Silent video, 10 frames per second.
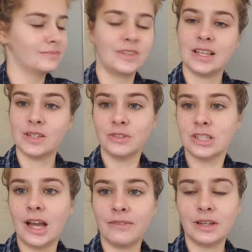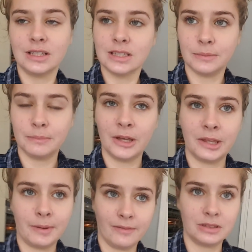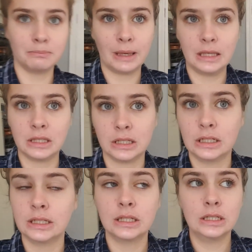yeah, so I'm just having some, I think I'm having bacon